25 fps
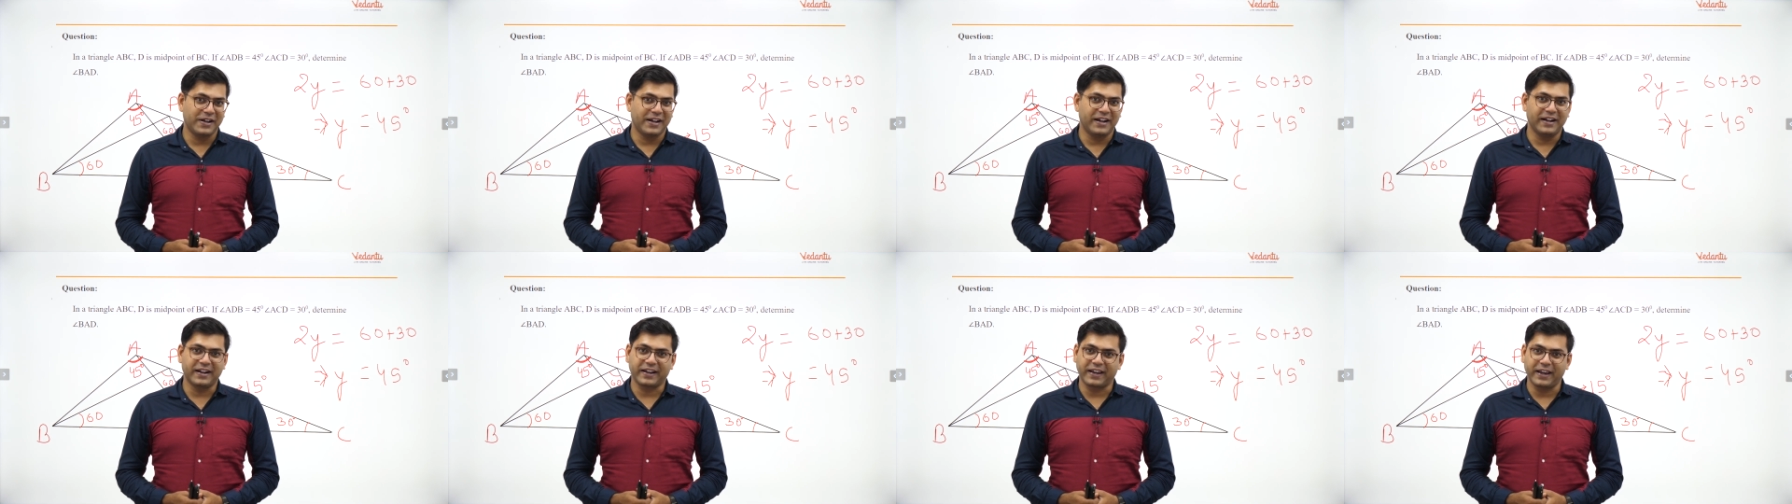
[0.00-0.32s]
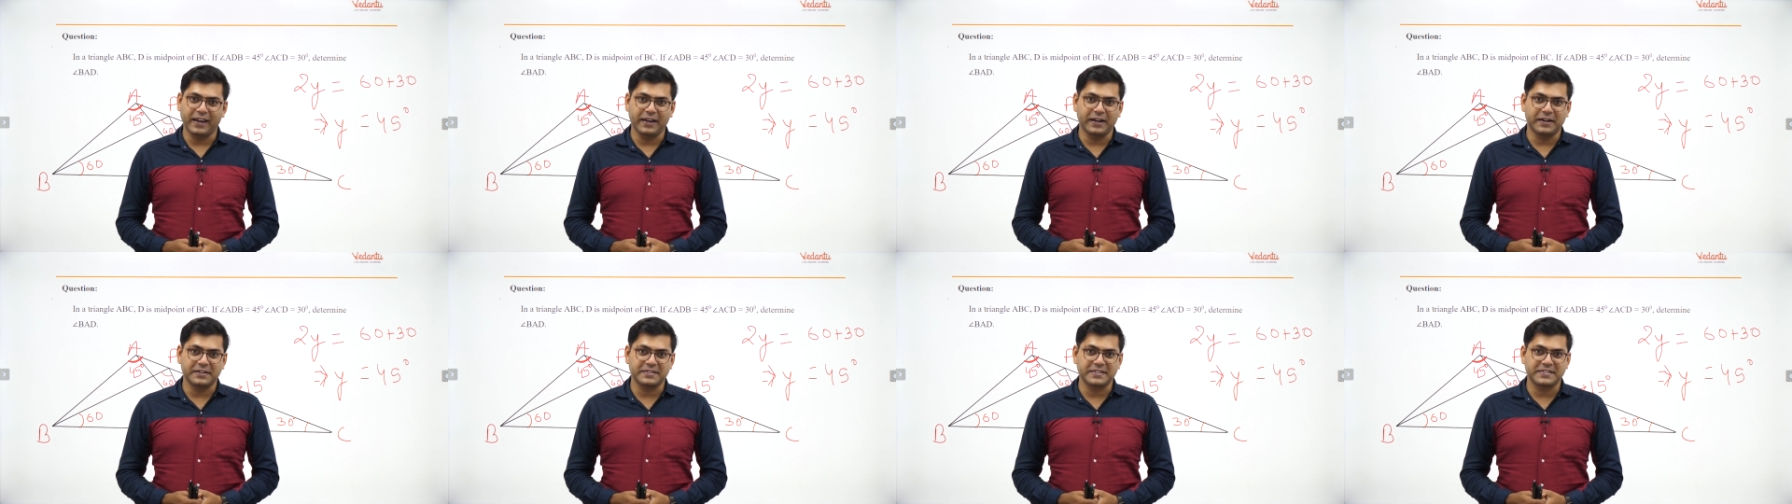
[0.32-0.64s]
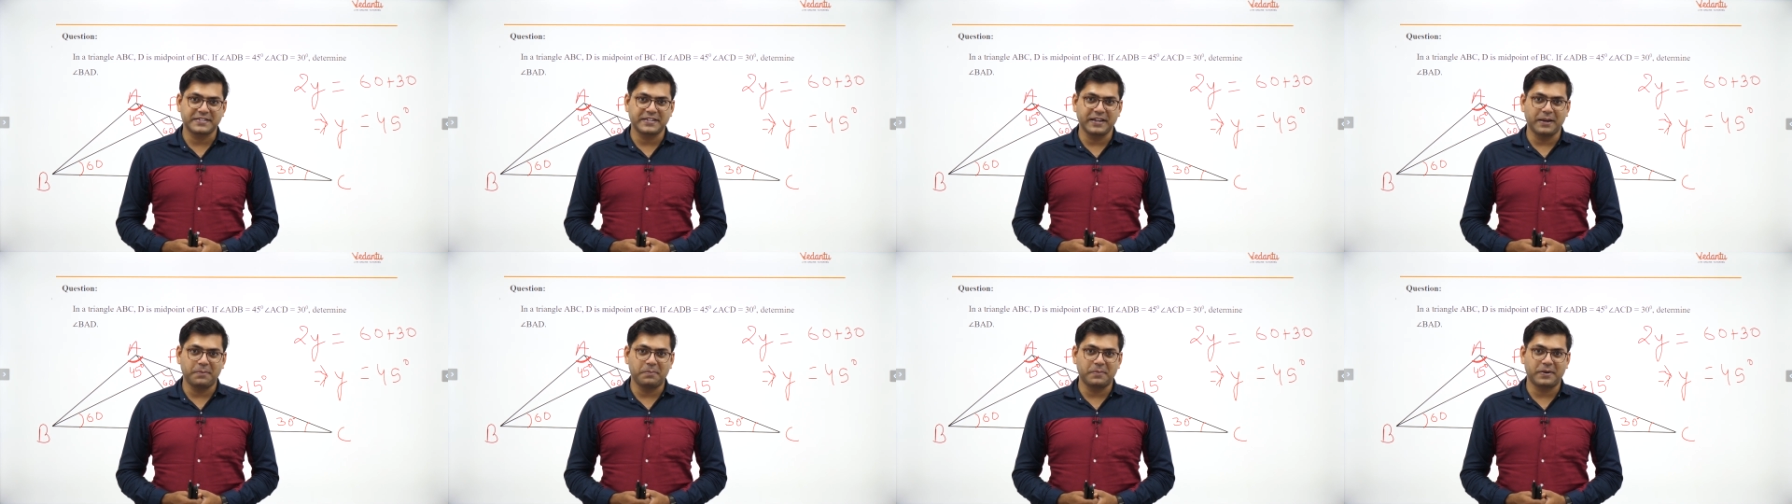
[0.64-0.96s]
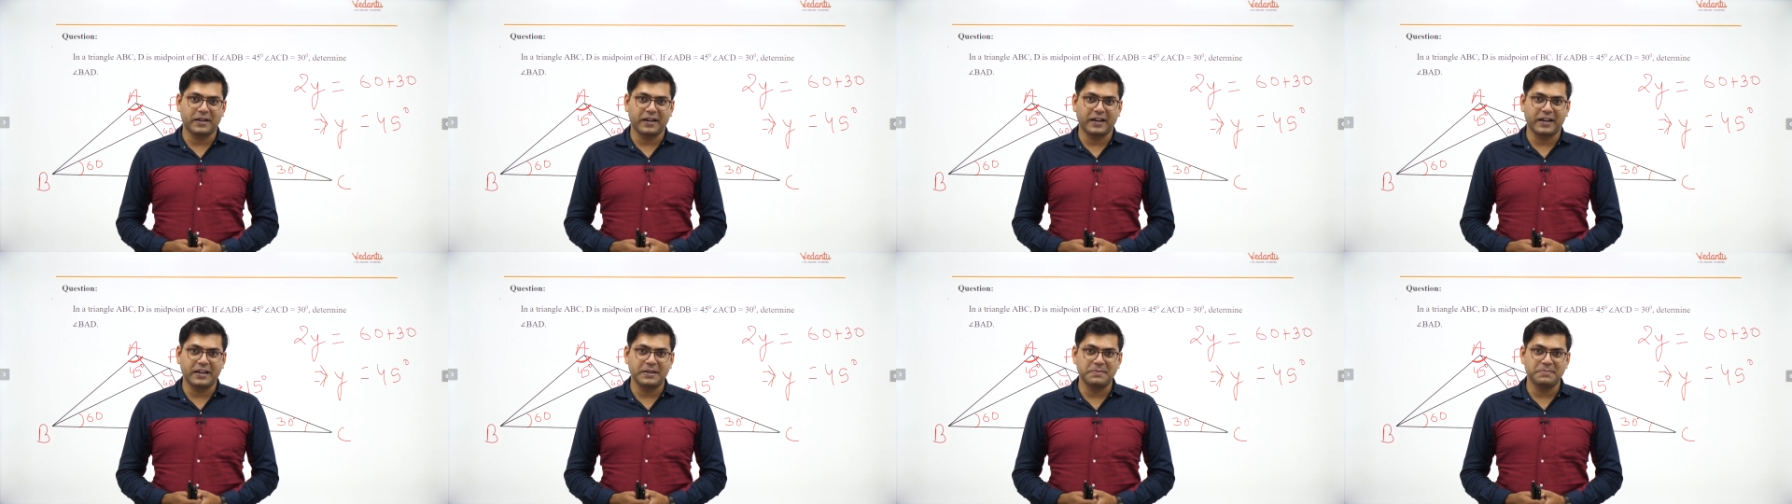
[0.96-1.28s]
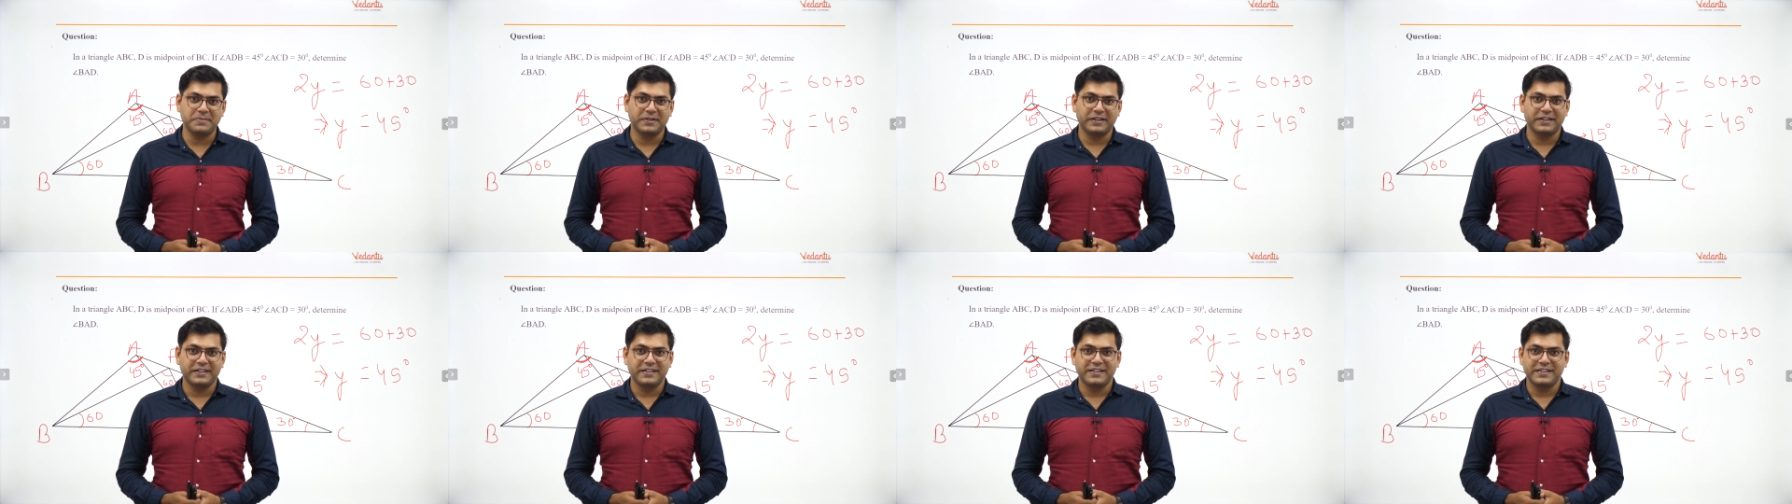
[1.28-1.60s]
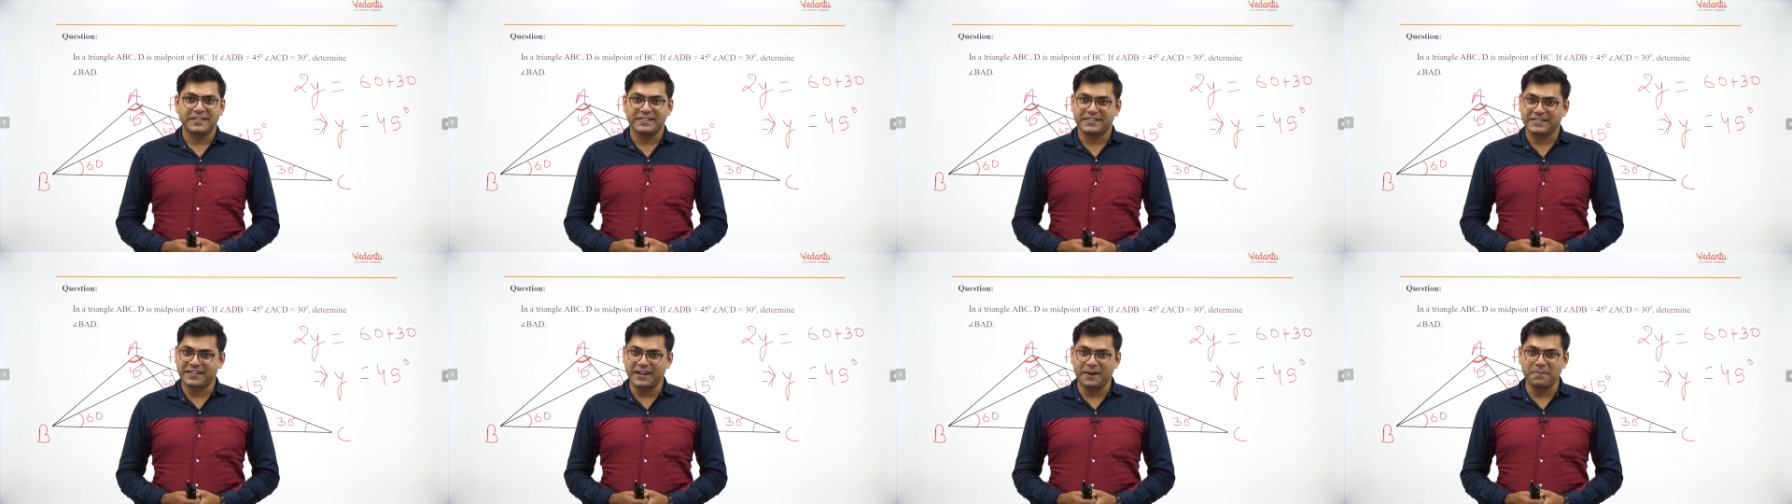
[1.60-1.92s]
again at the same time
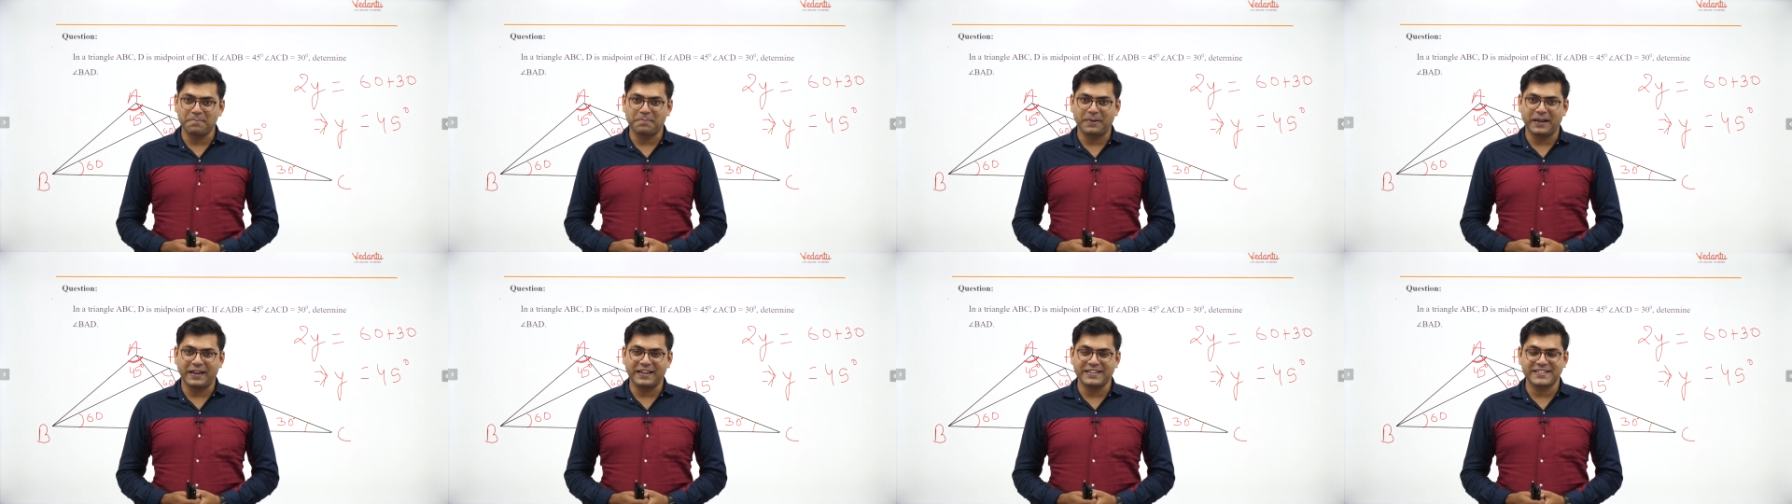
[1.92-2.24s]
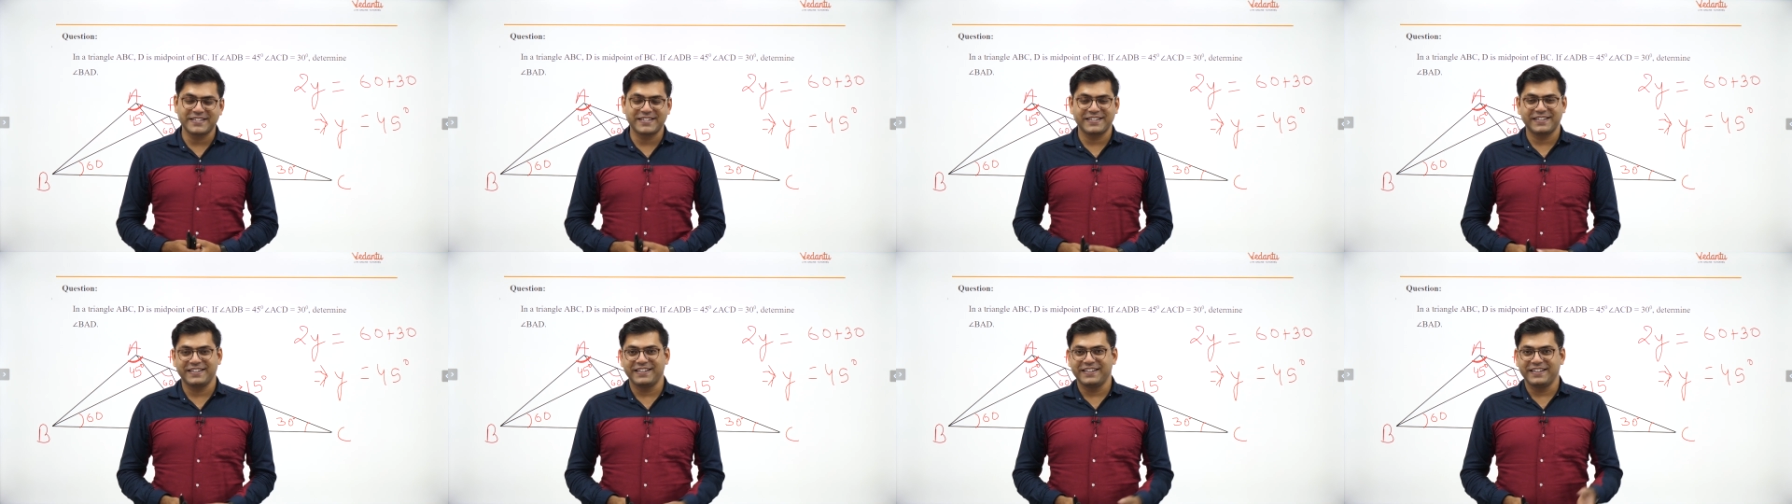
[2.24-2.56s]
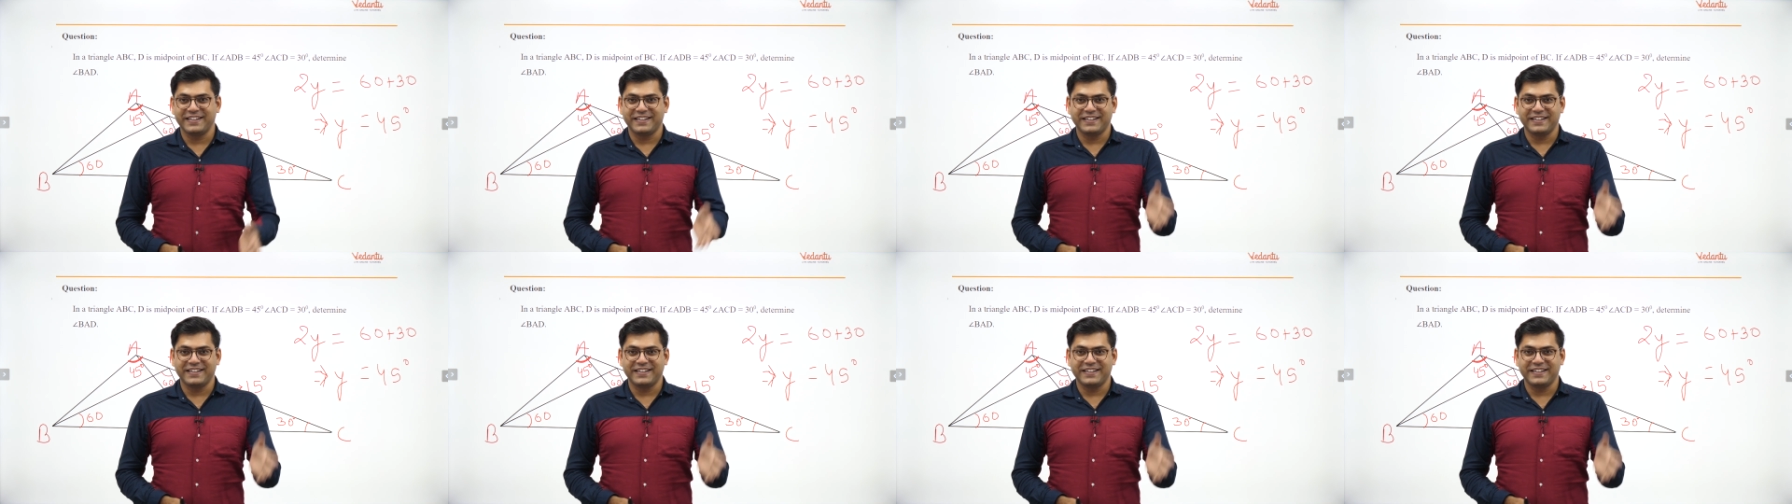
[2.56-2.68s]
same place